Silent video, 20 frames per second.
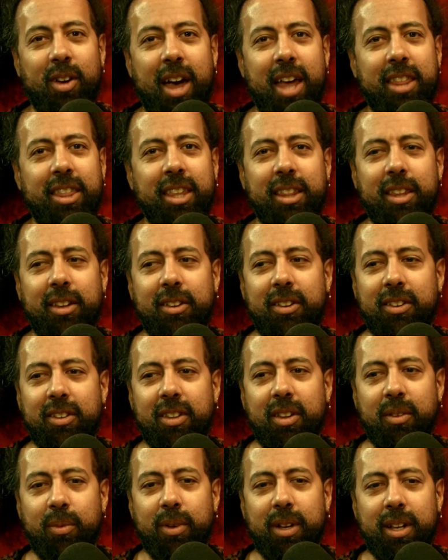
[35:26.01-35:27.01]
I think
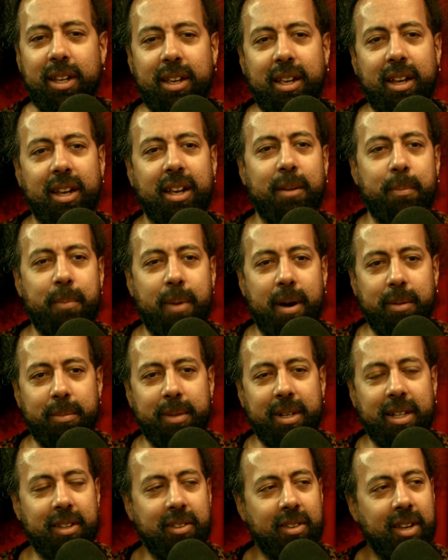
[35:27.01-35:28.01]
they're really good at
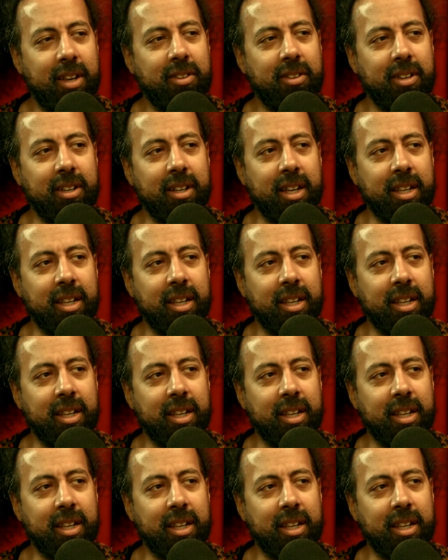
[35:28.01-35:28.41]
compartmentalization.